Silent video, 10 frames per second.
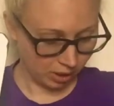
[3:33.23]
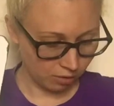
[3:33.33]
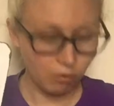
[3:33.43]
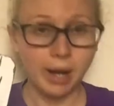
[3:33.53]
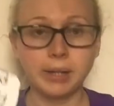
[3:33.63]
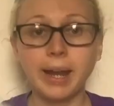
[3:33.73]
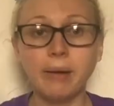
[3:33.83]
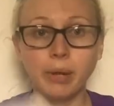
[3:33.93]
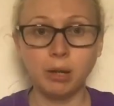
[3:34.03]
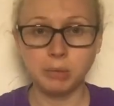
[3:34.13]
Right,
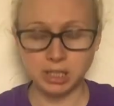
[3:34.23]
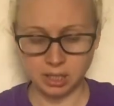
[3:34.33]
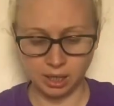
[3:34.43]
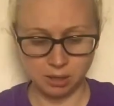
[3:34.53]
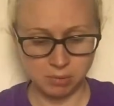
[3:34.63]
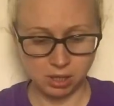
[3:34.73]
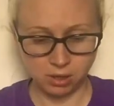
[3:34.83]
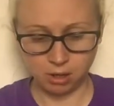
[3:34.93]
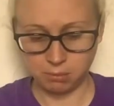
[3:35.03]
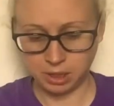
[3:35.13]
count how many times. I'll
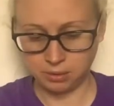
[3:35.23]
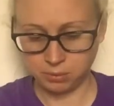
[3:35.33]
count mine.